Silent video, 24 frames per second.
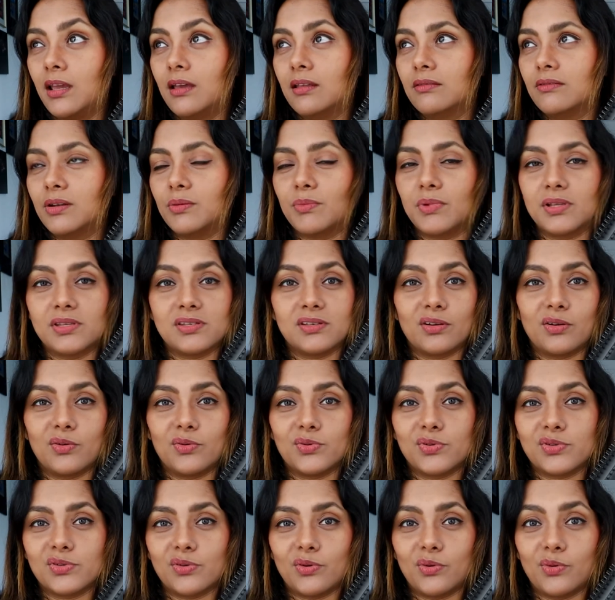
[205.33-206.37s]
2 months ago,
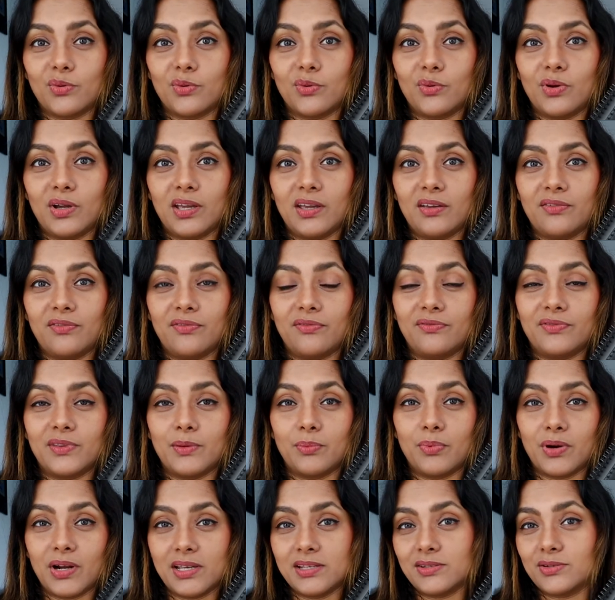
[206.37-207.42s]
so if the
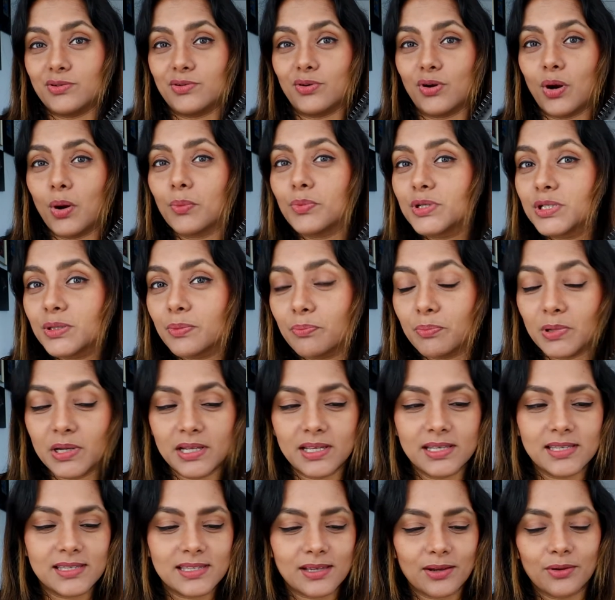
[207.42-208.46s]
price dropped,
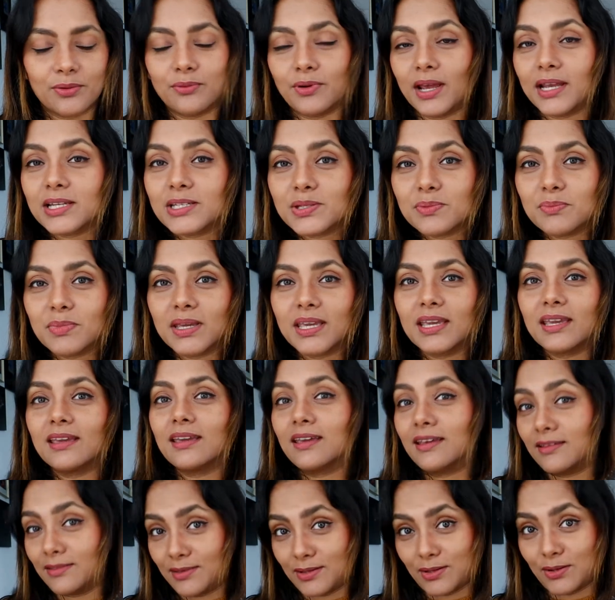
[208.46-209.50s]
please correct me
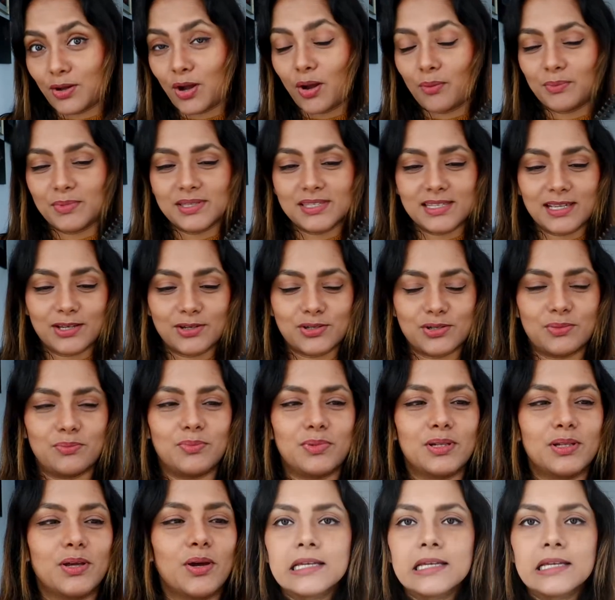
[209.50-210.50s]
in the comment section below.